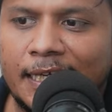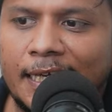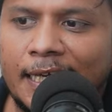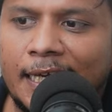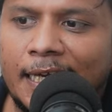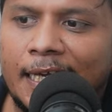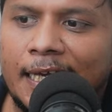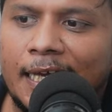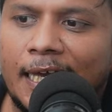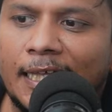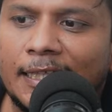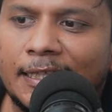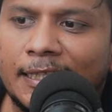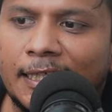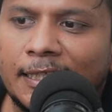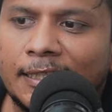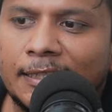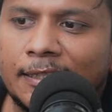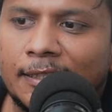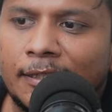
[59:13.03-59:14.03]
And
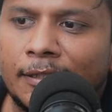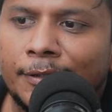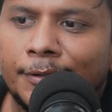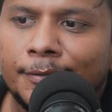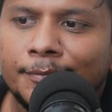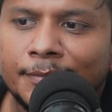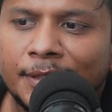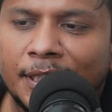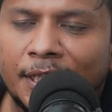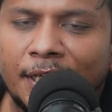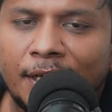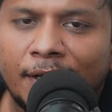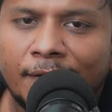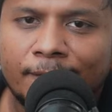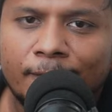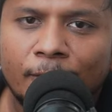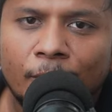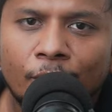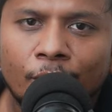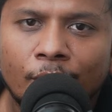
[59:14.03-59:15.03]
then the
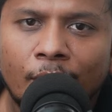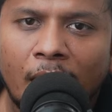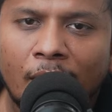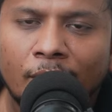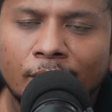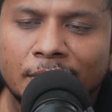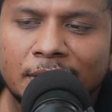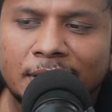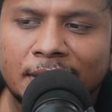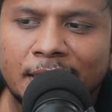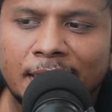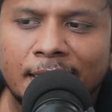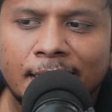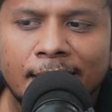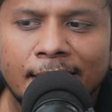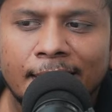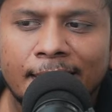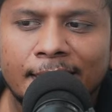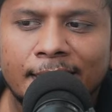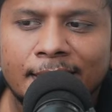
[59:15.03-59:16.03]
airflow, I would say,
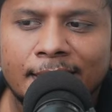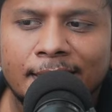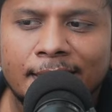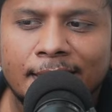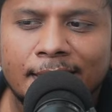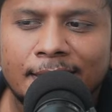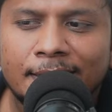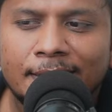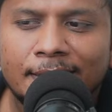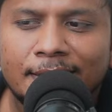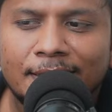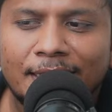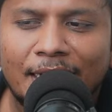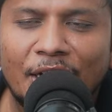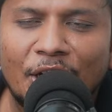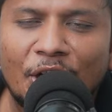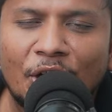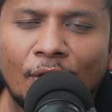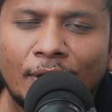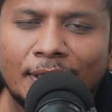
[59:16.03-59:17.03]
is
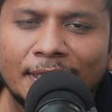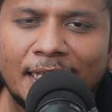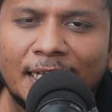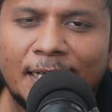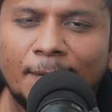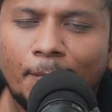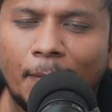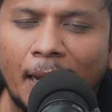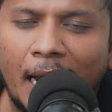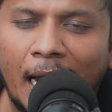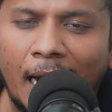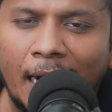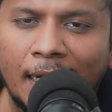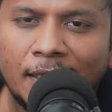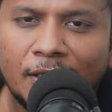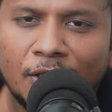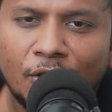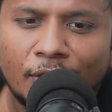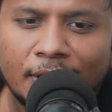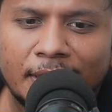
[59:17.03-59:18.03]
not that bad,
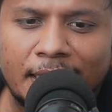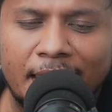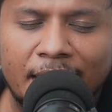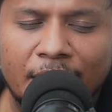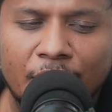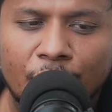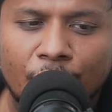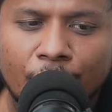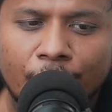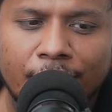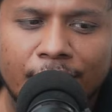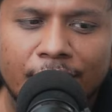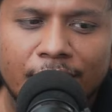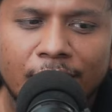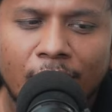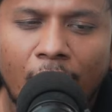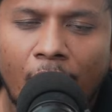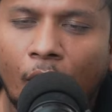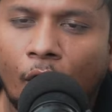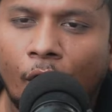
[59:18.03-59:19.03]
not that good
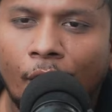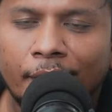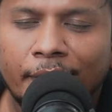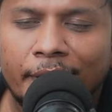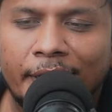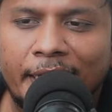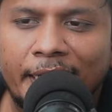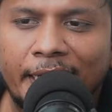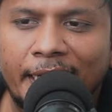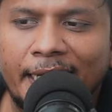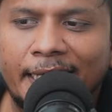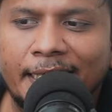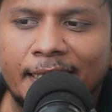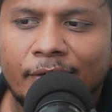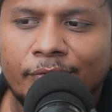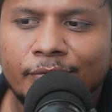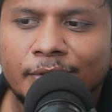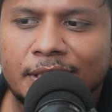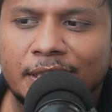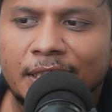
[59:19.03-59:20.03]
or great, I
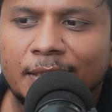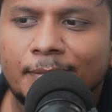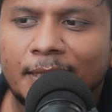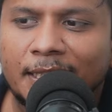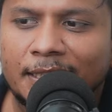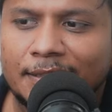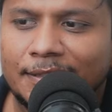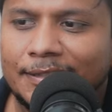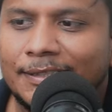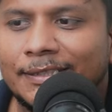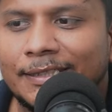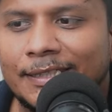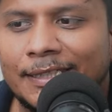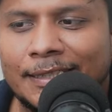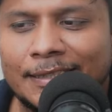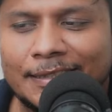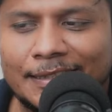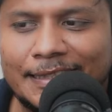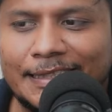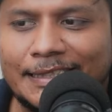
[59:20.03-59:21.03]
would say, but is
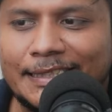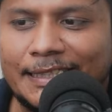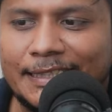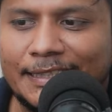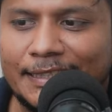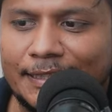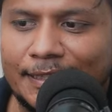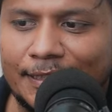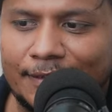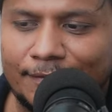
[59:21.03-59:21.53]
decent enough.